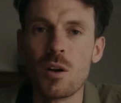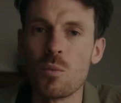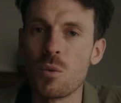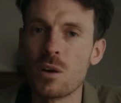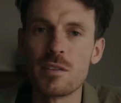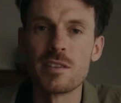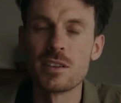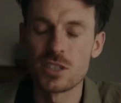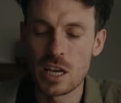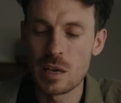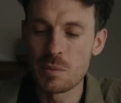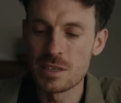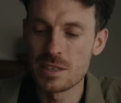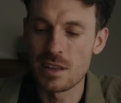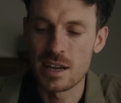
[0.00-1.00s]
one of the
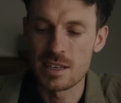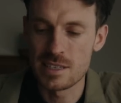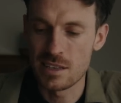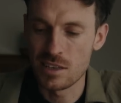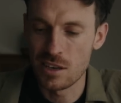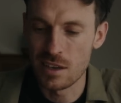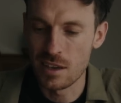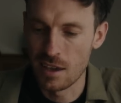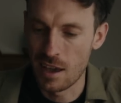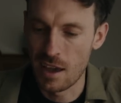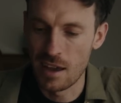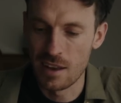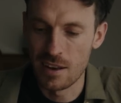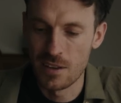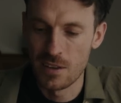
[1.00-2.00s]
cheapest lights that you can
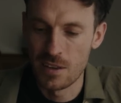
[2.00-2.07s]
get.